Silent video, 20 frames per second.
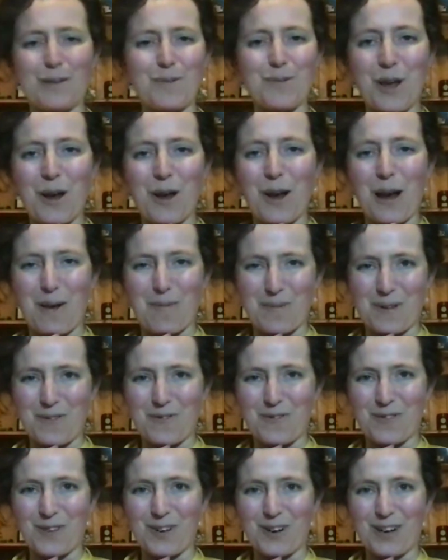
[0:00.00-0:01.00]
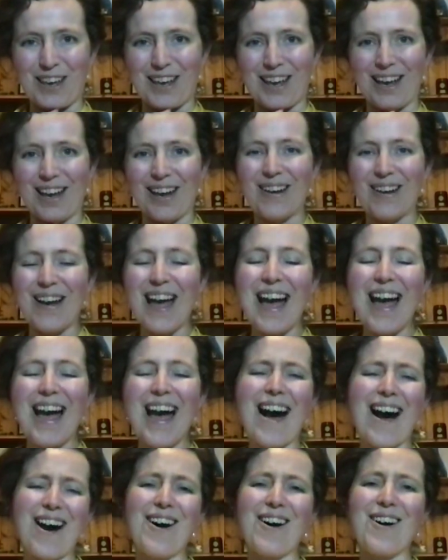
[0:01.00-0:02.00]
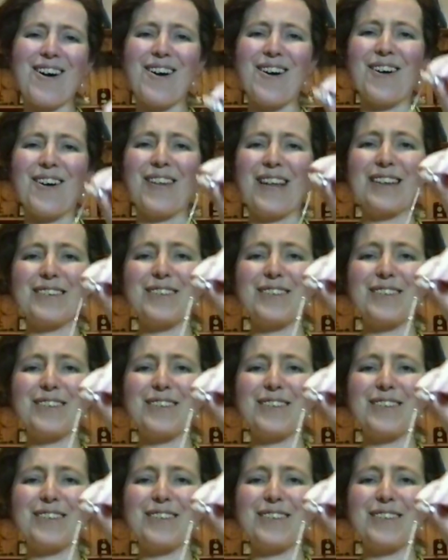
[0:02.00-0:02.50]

I'm so happy for you. Oh, that's